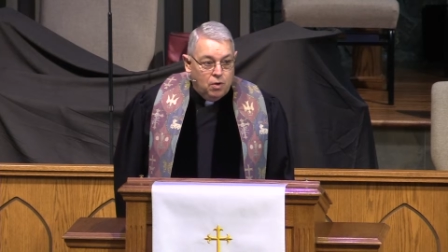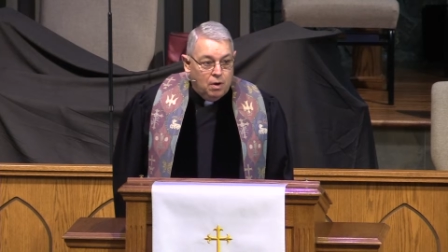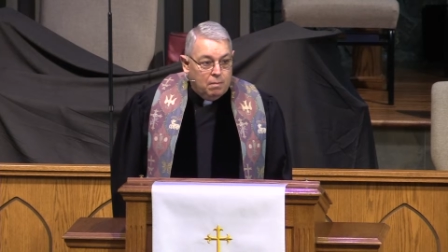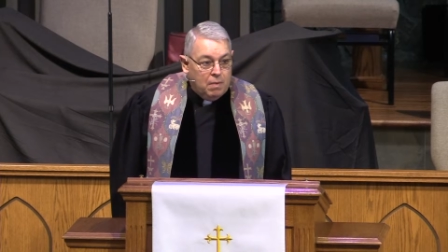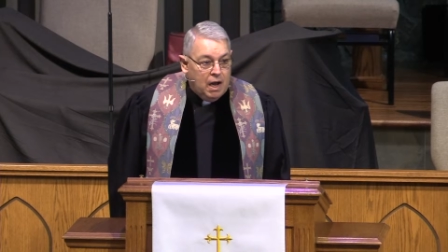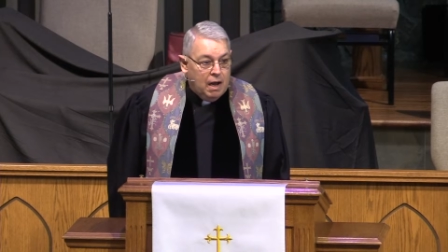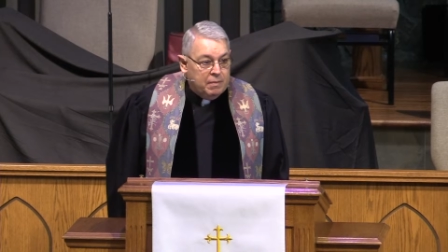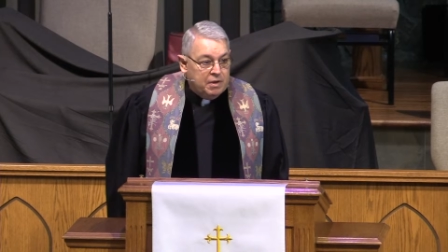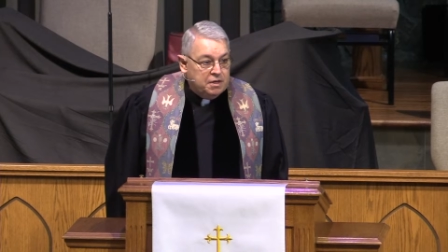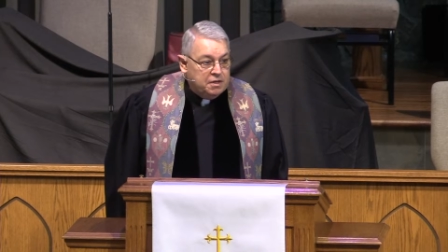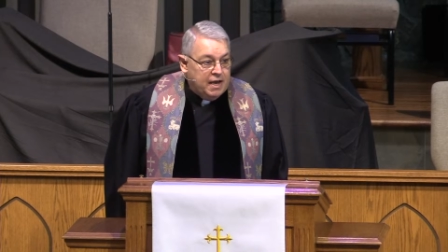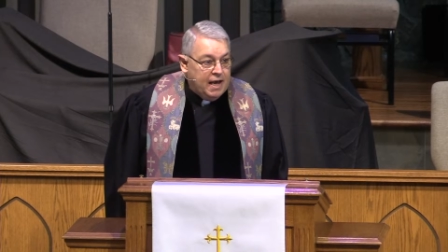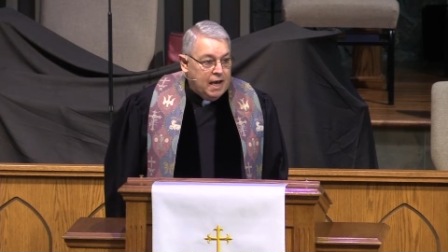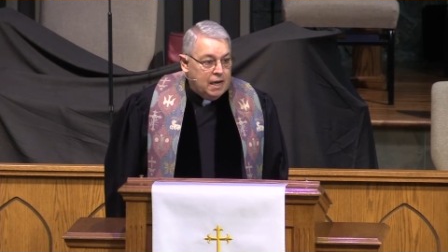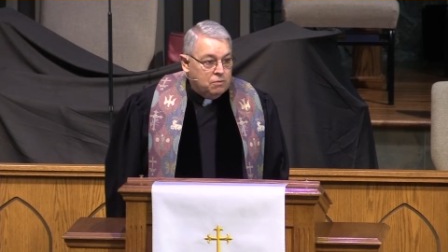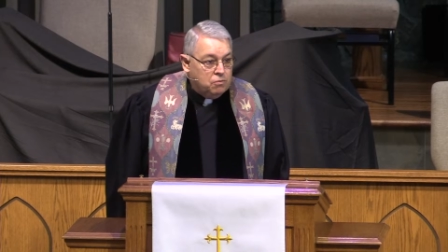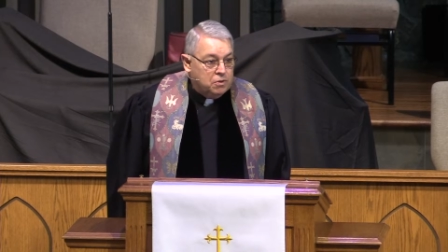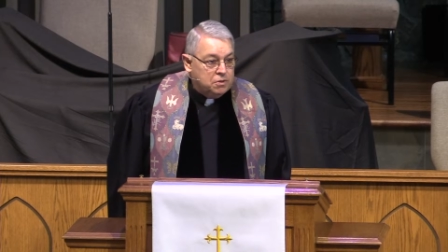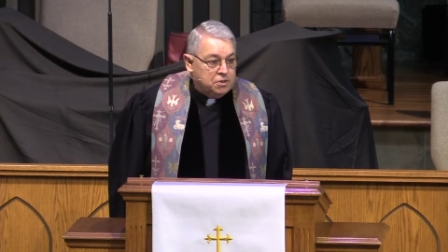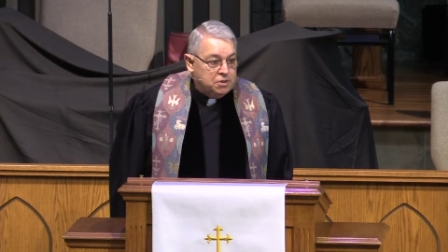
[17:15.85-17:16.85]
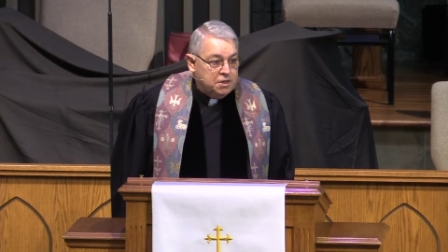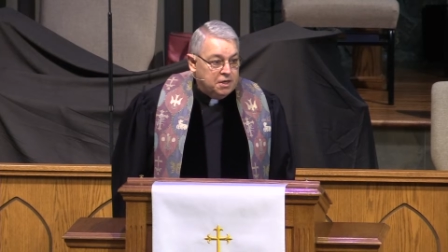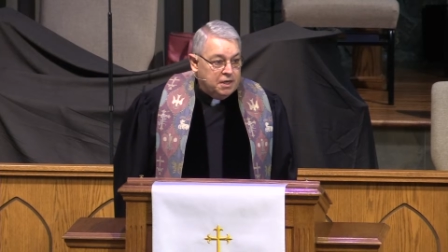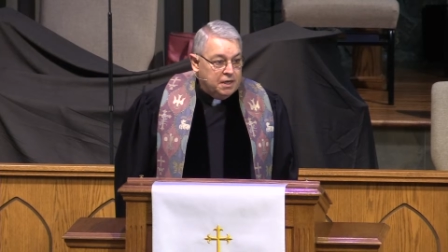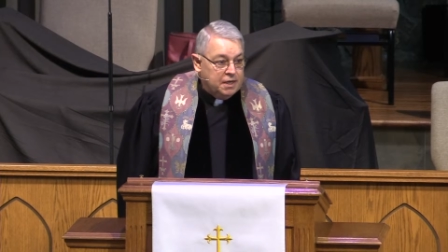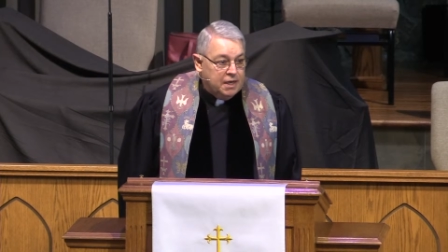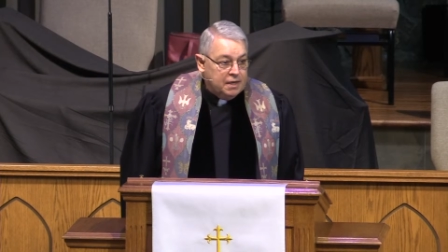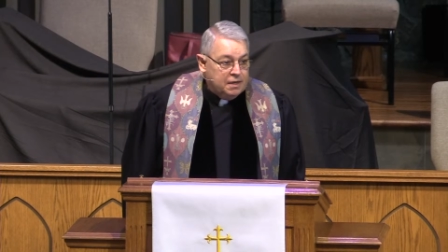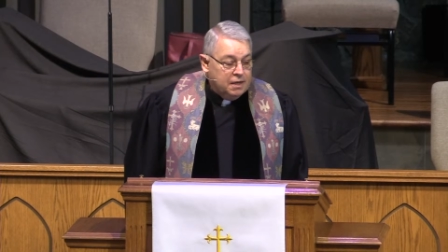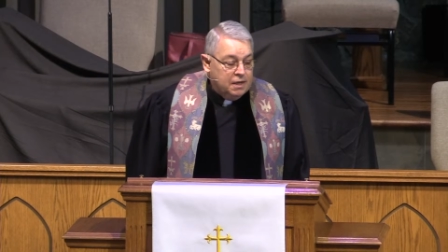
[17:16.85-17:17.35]
where mom and dad were
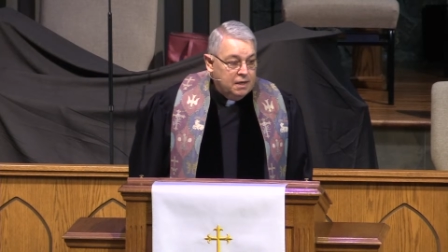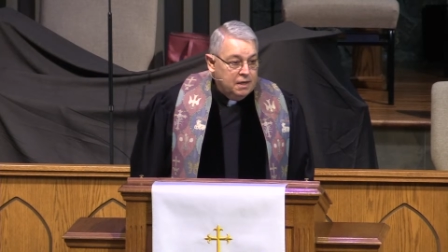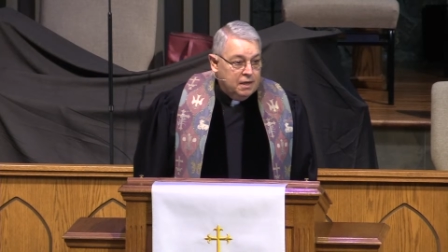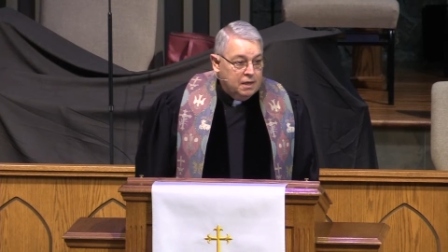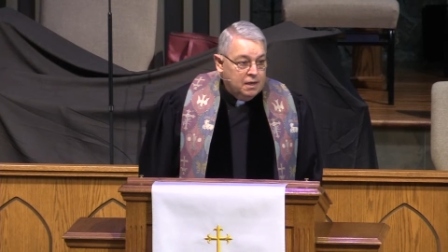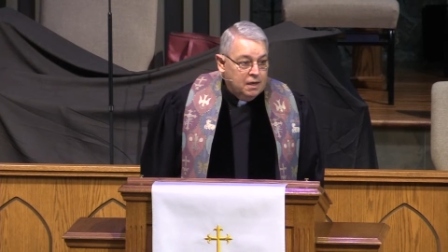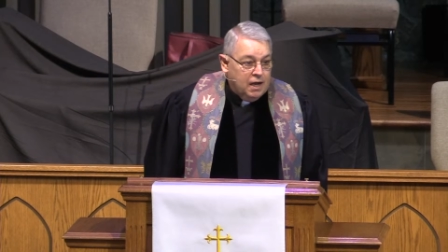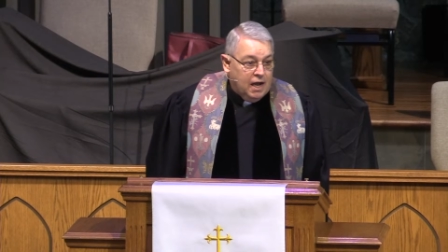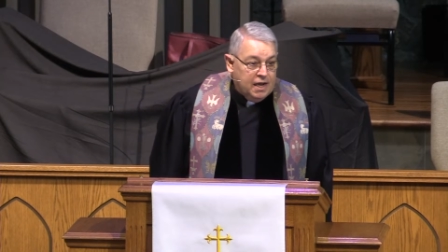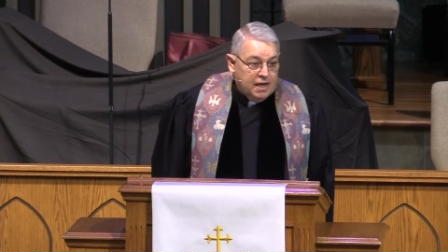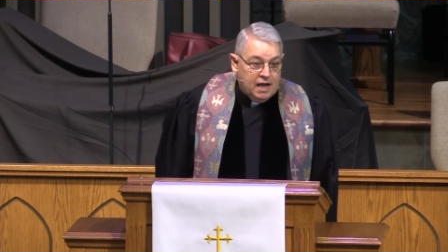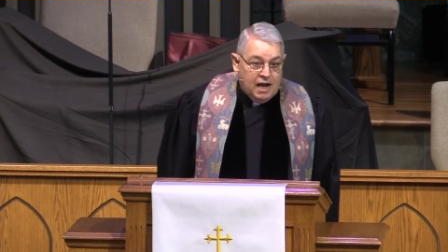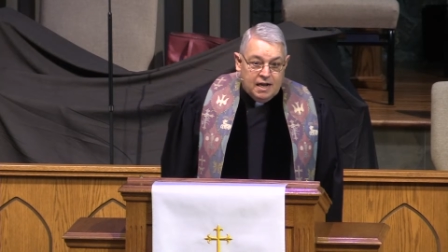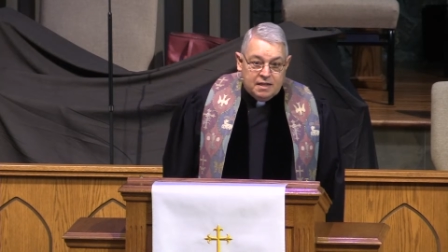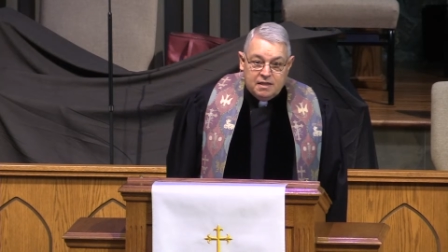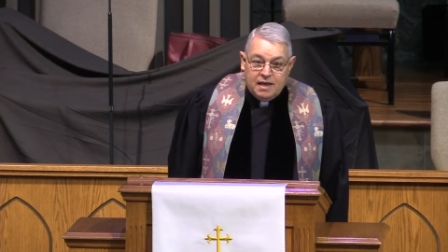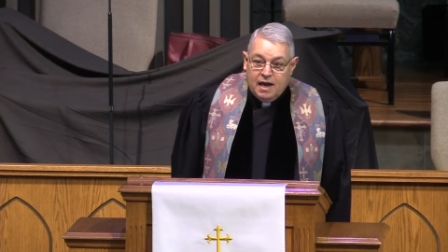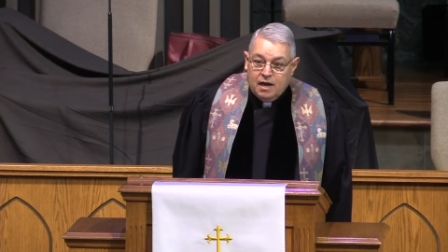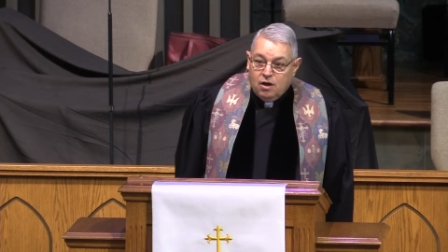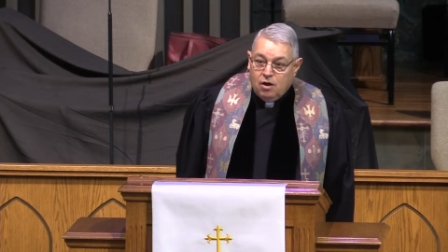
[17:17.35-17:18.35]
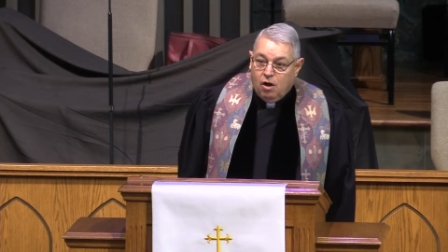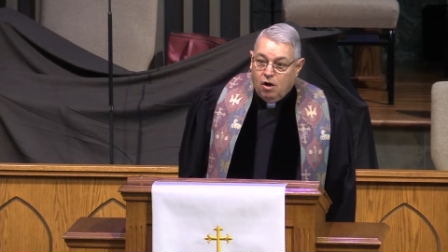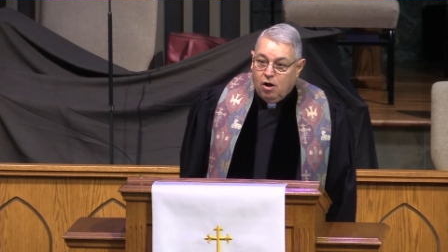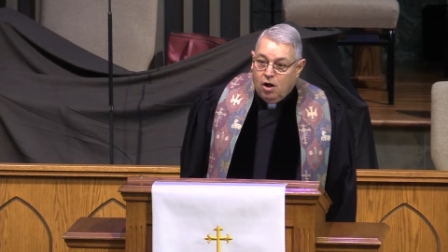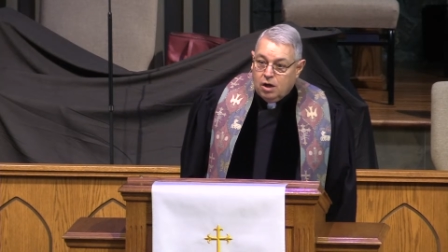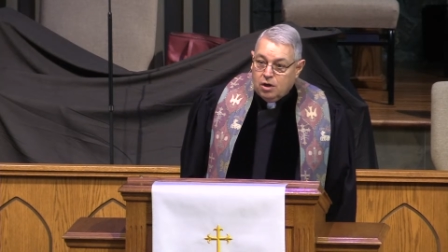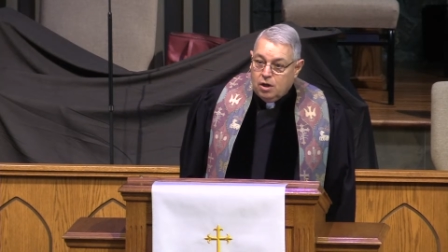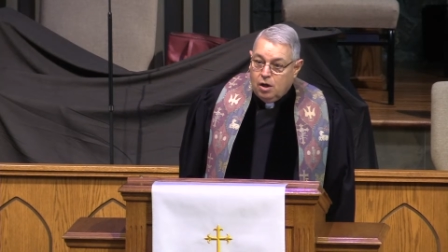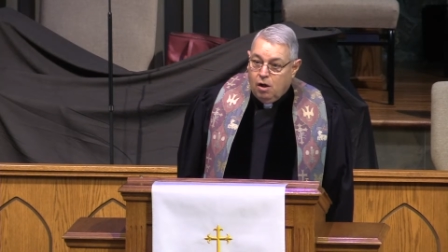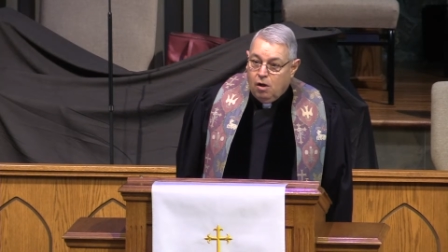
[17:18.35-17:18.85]
sitting and I got that
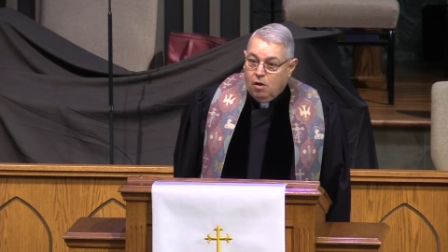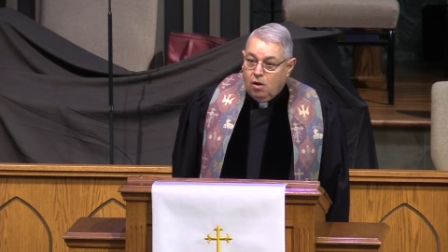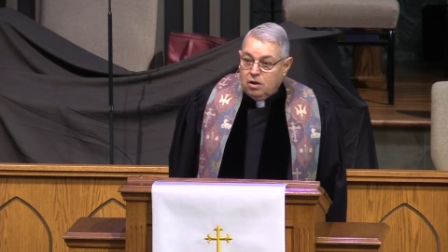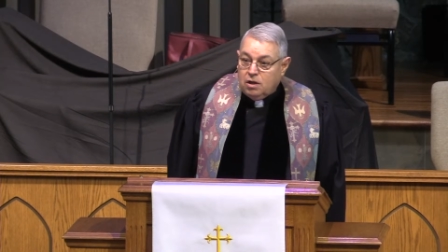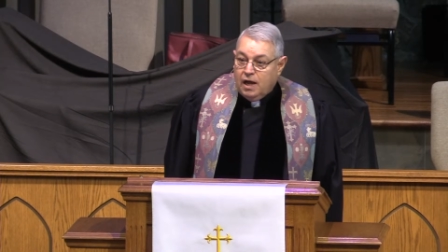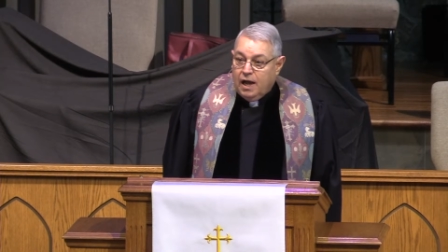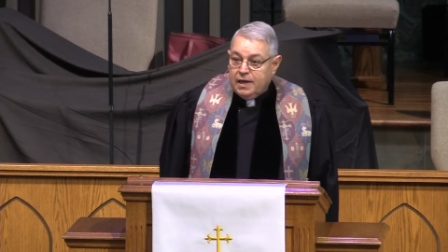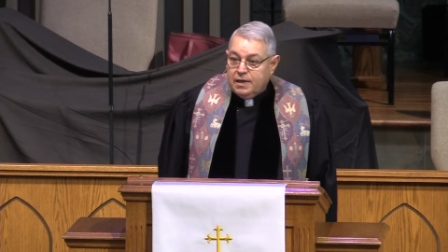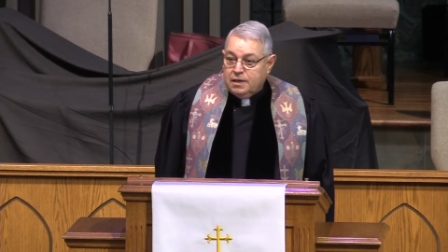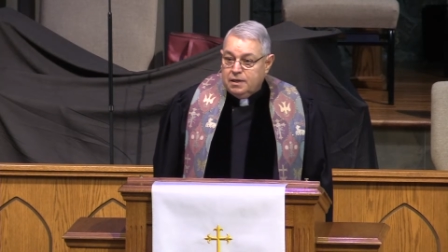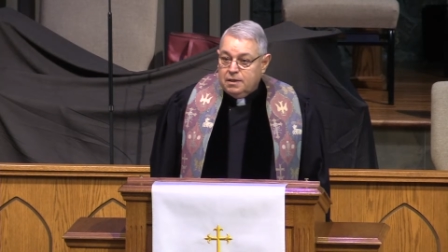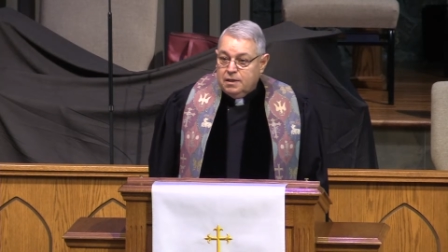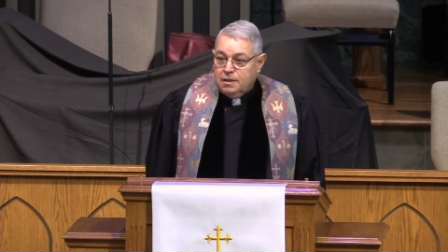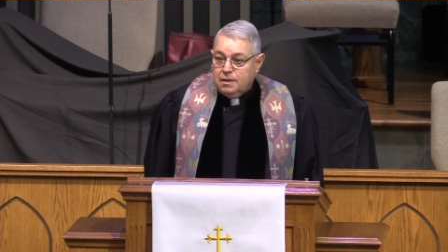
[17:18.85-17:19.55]
call, call I